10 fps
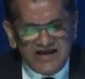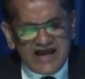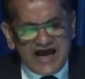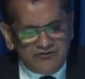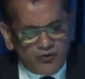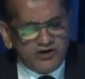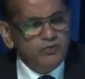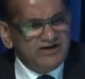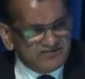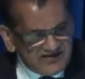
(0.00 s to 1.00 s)
and what
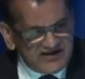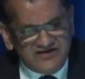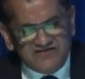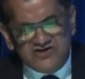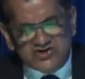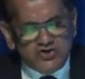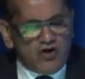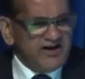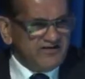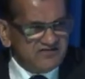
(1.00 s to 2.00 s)
we are seeing is
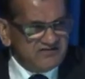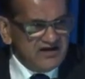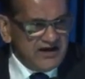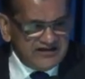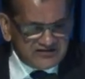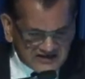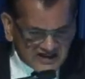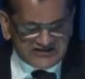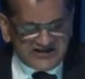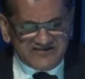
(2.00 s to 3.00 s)
insurance in
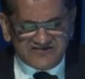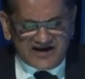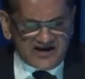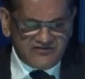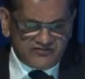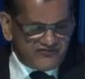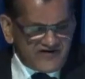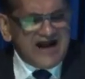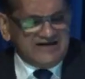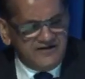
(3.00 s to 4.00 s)
30 seconds
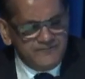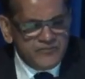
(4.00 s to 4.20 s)
flat.